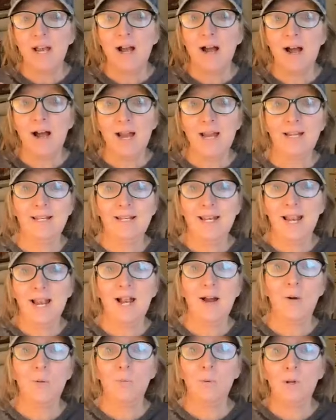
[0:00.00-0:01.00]
I
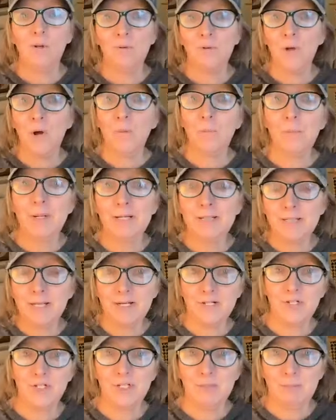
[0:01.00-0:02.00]
now will not be
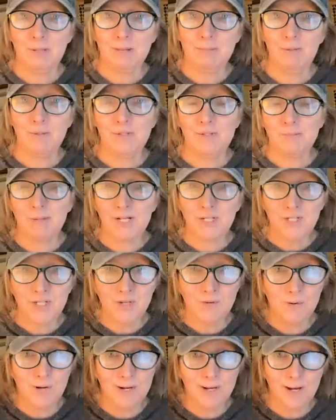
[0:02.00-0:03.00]
touching people,
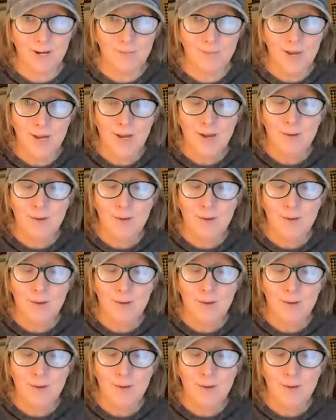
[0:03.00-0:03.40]
especially when I'm